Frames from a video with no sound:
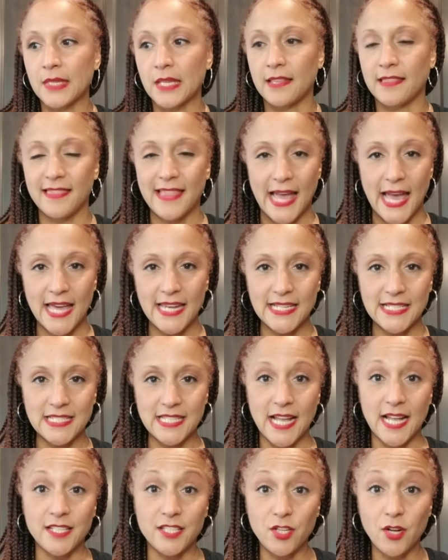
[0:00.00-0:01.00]
that is
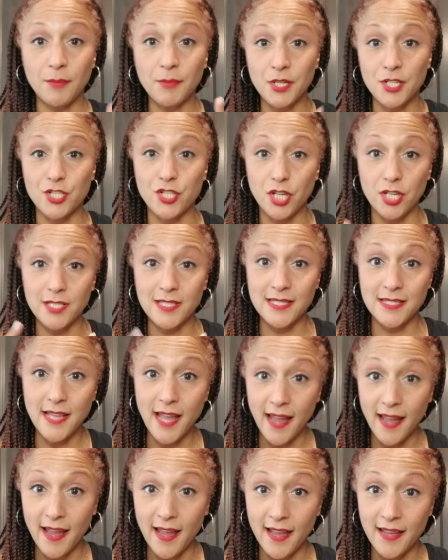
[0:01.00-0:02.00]
that. So I'm going to show you
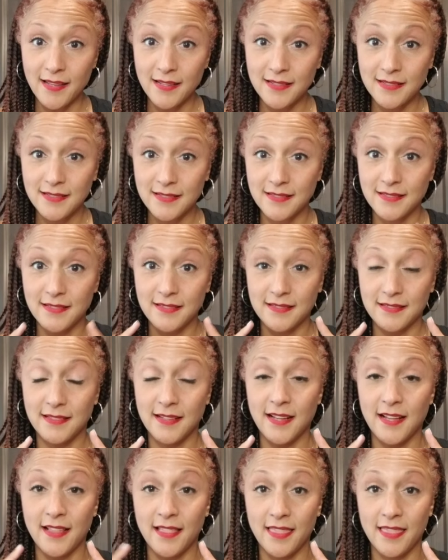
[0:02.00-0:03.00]
today
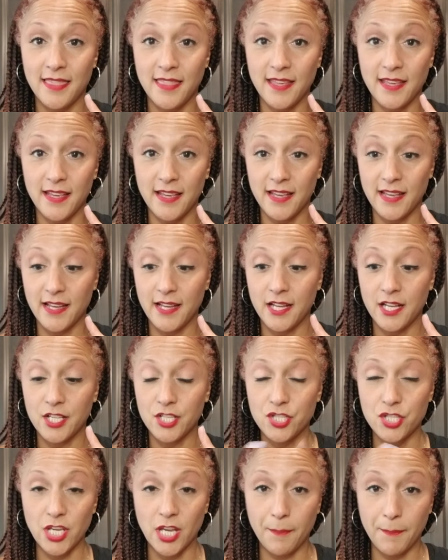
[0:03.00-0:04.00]
the
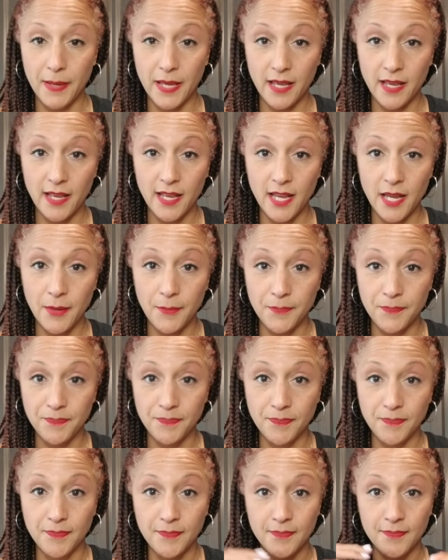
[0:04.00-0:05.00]
crunchy
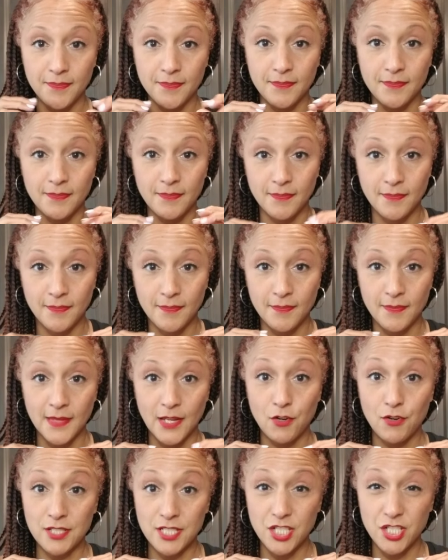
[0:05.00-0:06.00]

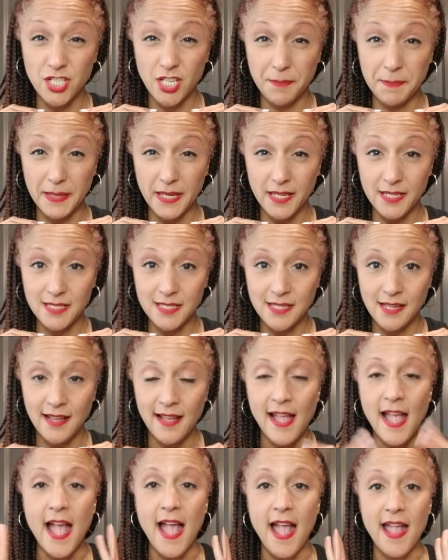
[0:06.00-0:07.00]
chickpeas.
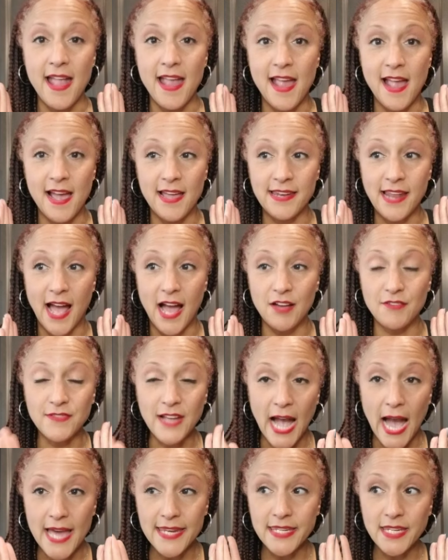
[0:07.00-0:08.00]
And I've
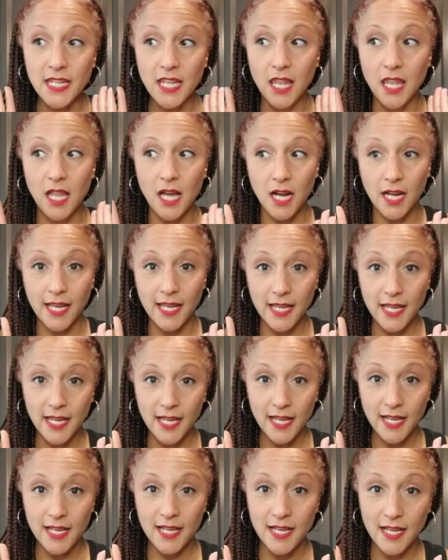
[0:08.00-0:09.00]
gotten
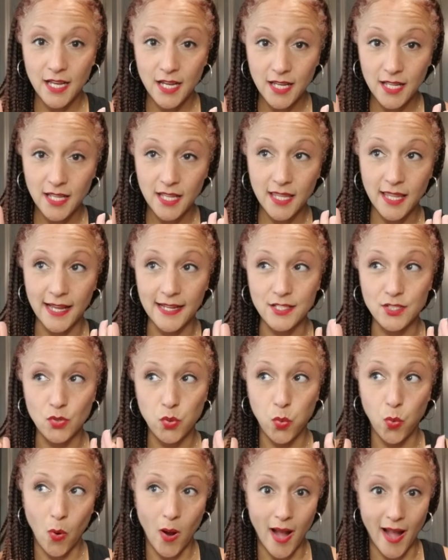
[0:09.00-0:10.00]
lucky like
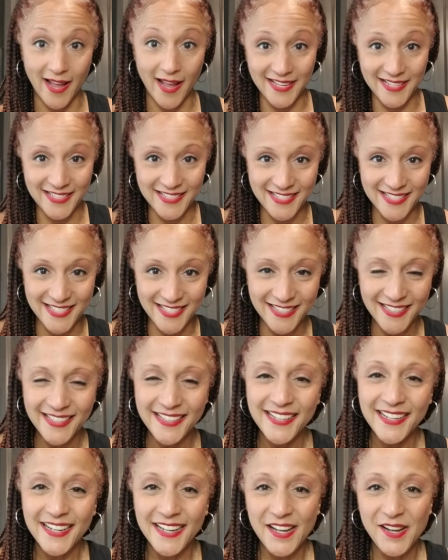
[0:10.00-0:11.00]
twice
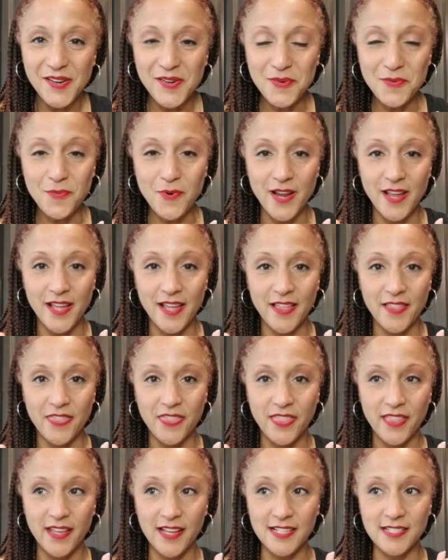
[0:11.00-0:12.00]
with,
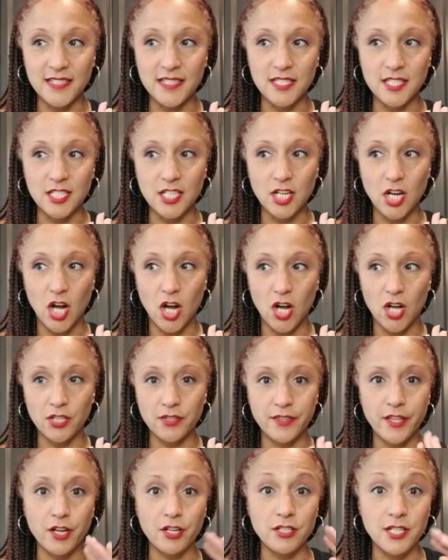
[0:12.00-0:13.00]

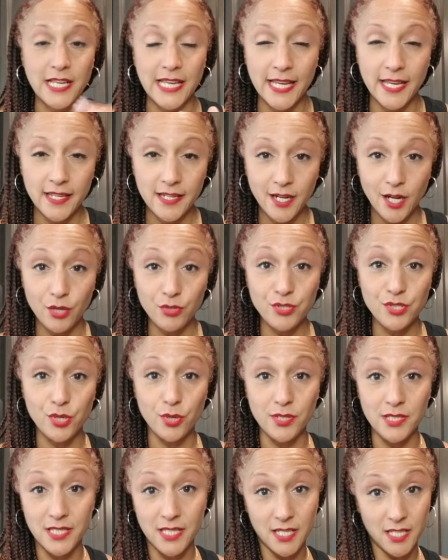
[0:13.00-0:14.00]
they're keto
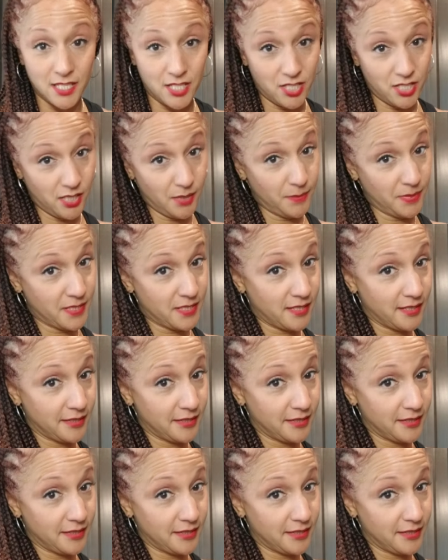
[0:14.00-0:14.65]
tortilla chips.